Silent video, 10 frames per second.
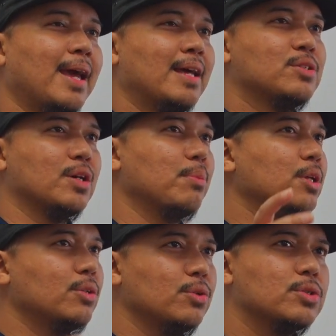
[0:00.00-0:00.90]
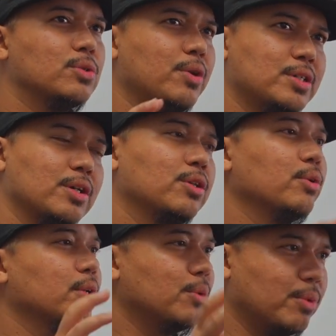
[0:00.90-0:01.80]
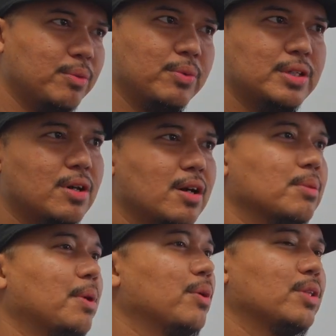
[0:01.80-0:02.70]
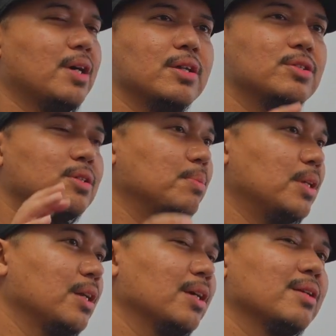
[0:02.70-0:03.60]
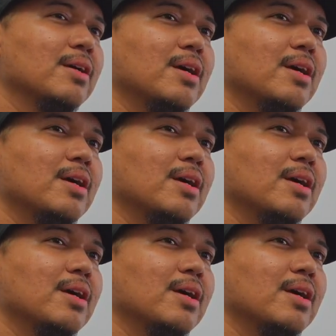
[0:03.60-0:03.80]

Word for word: And some of the news stories included what we talked about with God, some didn't.